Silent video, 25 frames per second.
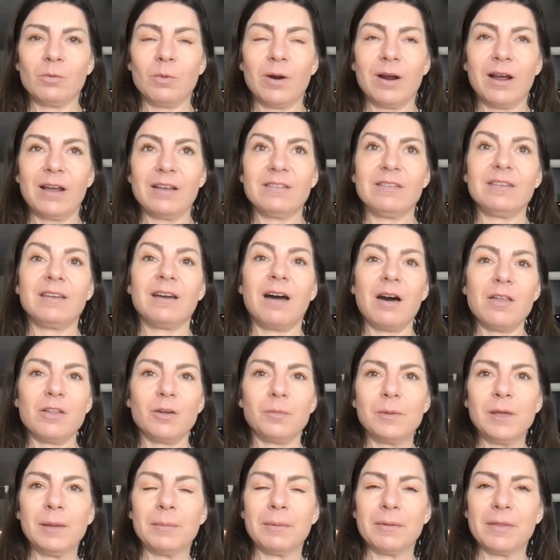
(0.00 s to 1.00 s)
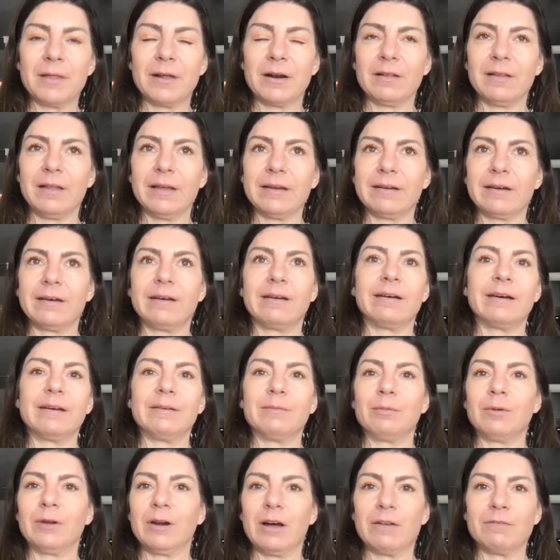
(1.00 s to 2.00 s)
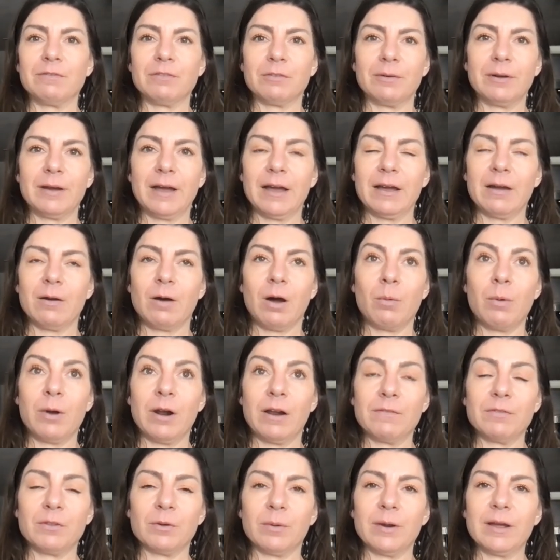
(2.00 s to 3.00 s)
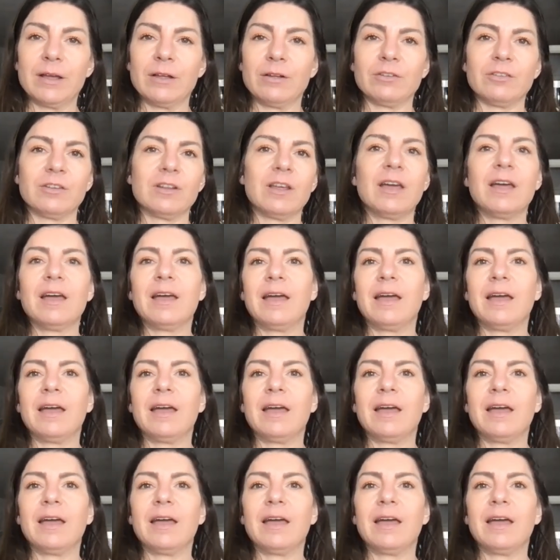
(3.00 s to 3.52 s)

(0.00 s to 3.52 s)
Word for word: Whereas the other people that are like, "Oh, I went off the ra- I went off the rails,"